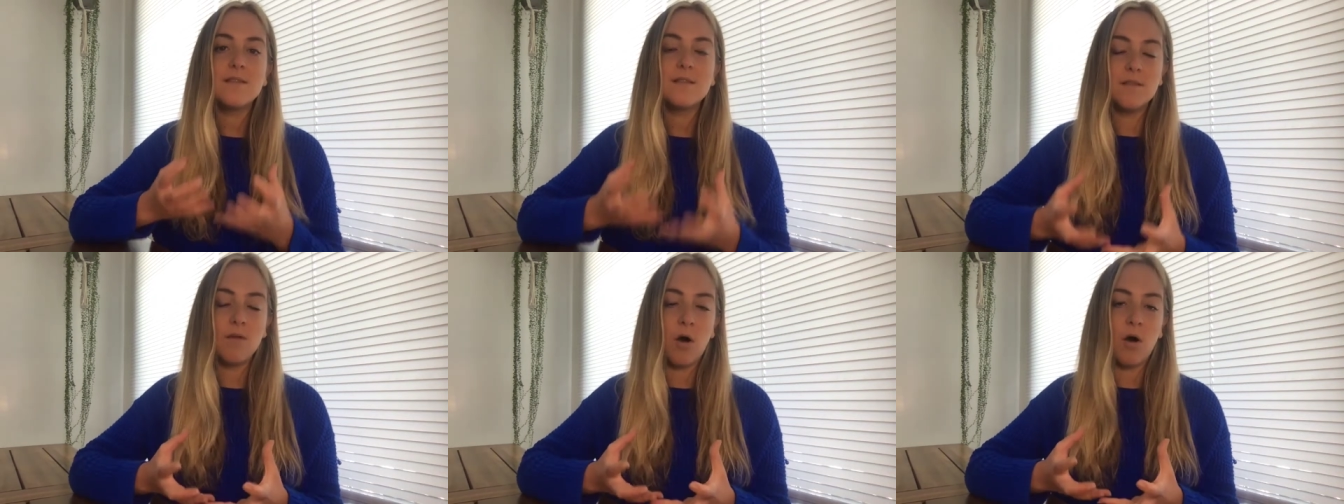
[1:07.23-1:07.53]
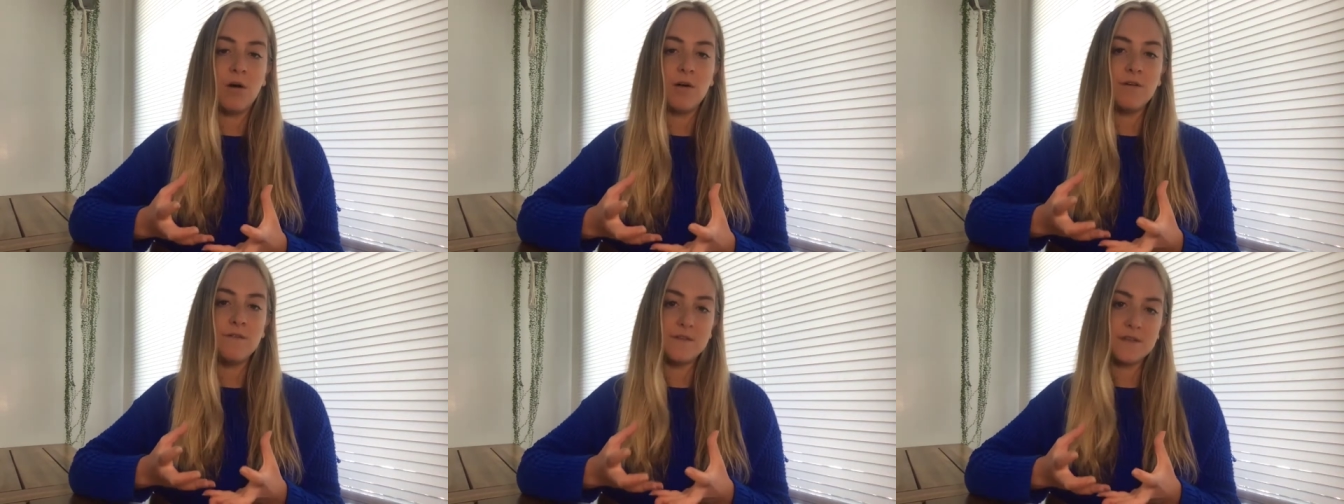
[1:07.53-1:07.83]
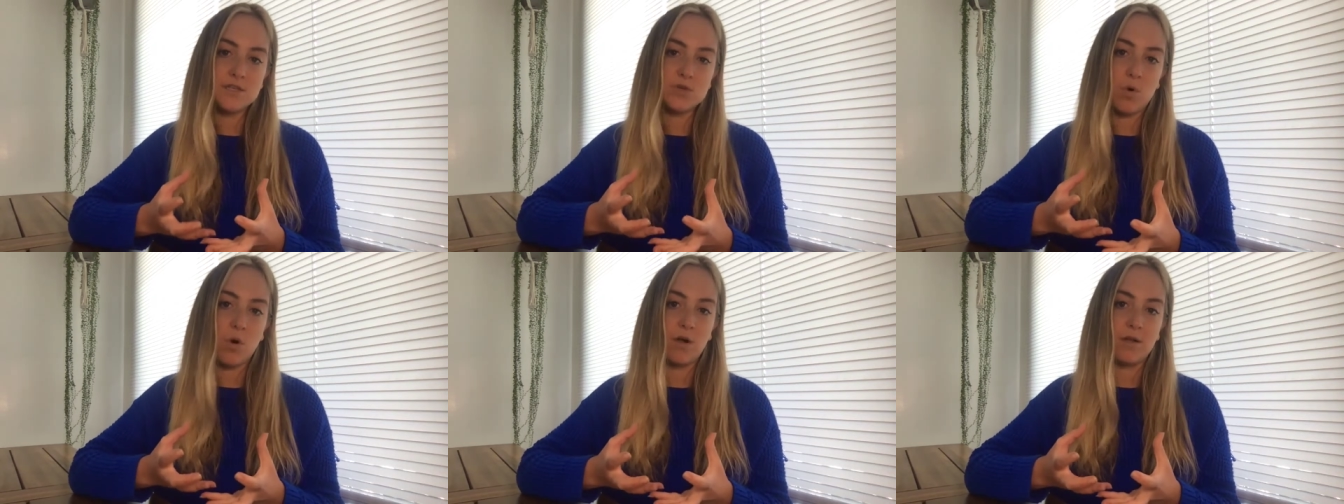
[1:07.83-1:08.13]
All
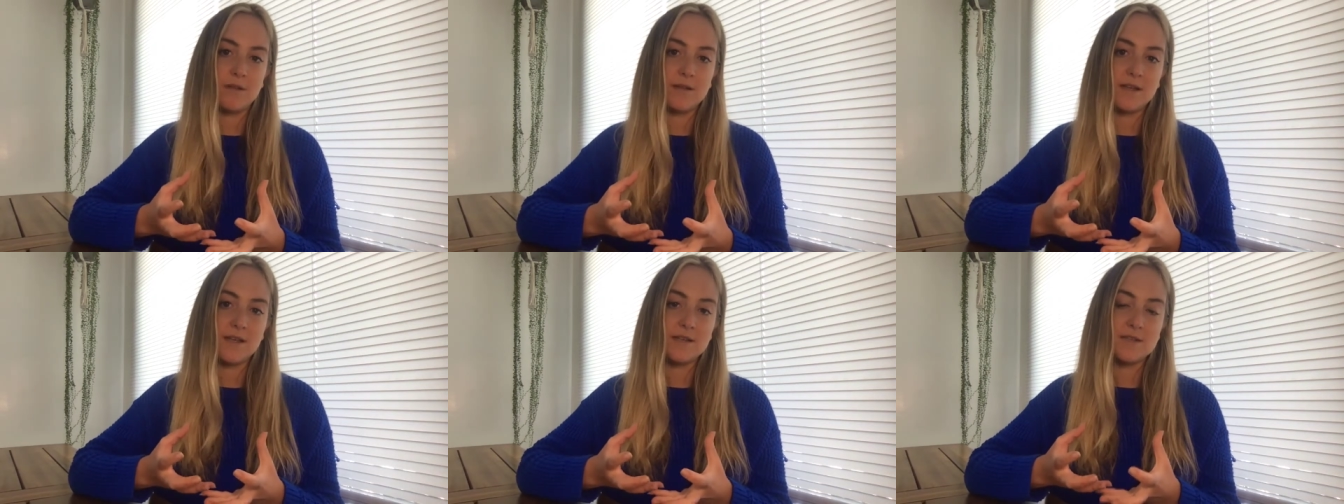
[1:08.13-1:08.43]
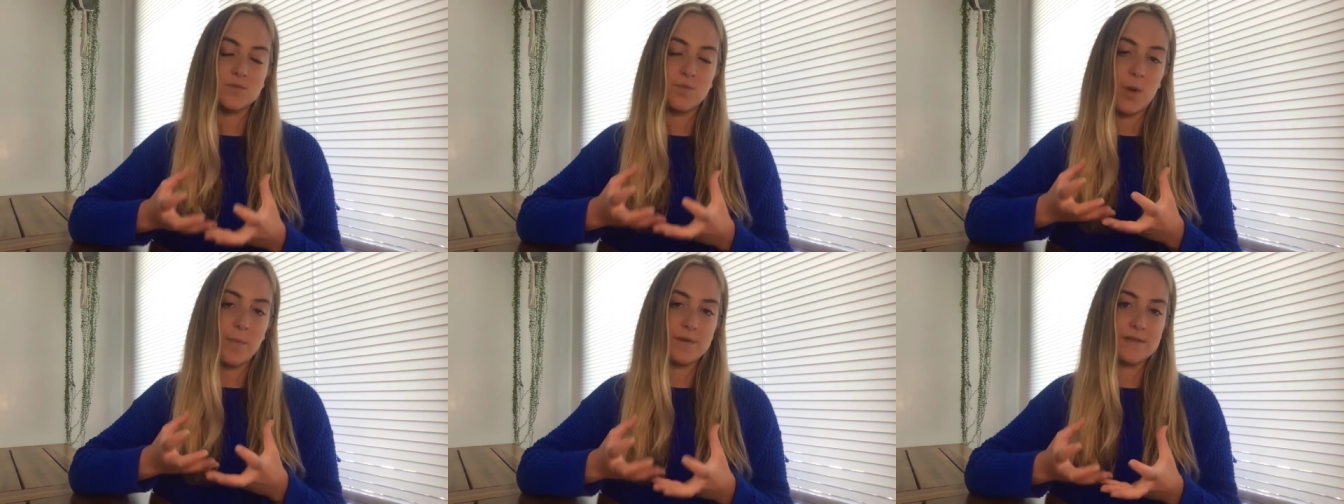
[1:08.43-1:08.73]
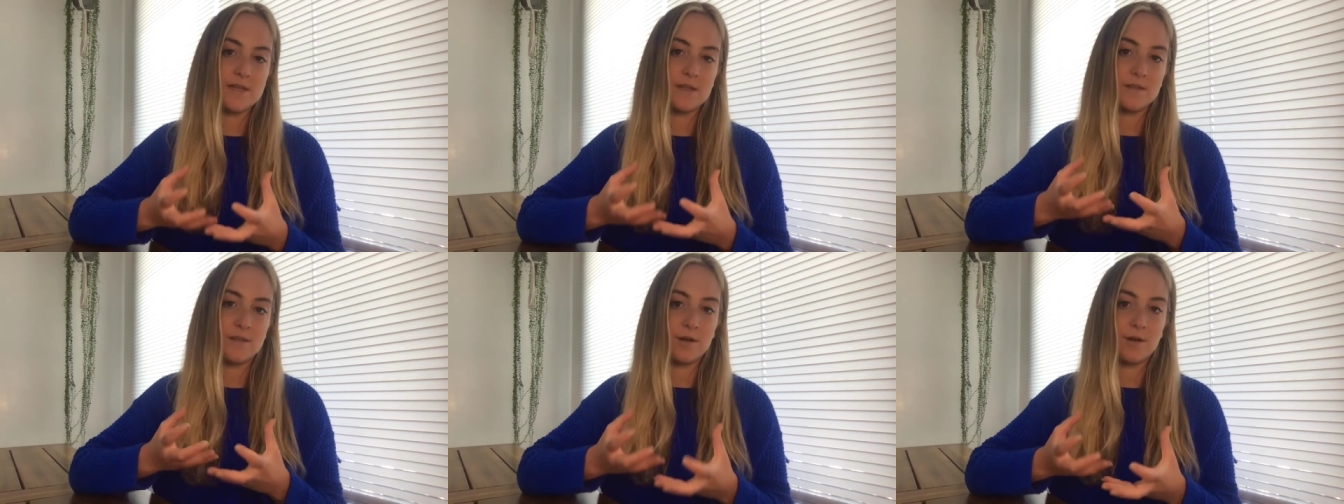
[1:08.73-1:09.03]
these qualities
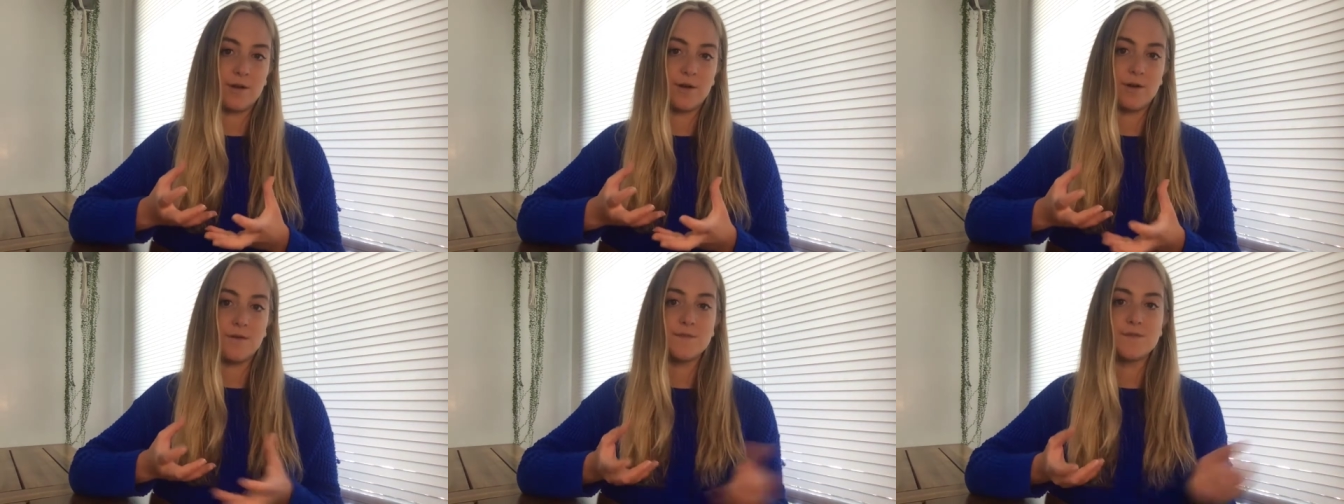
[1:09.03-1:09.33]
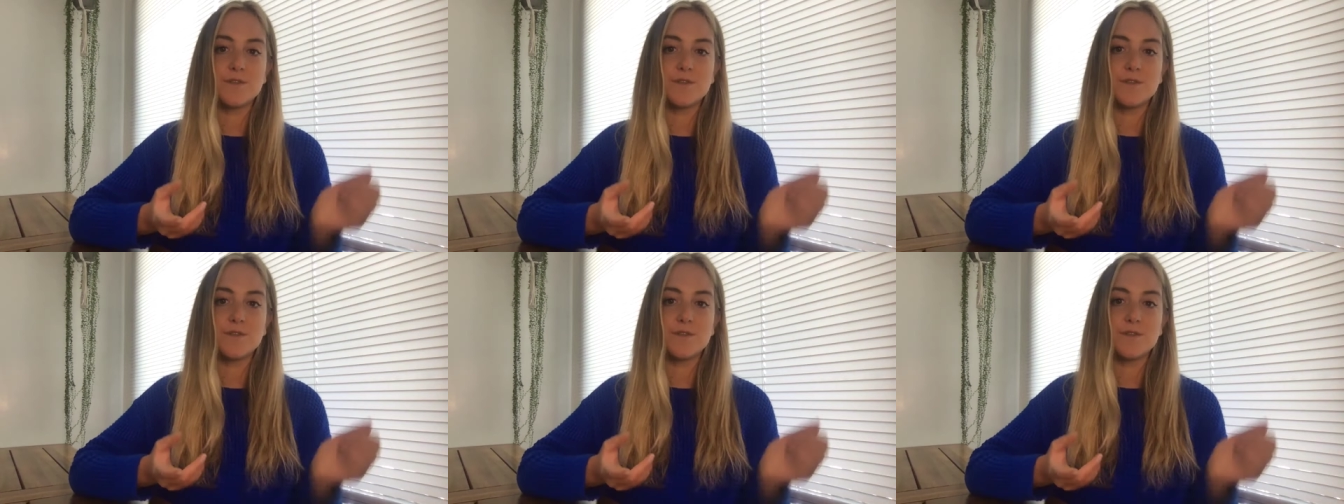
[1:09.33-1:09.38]
represent the earth.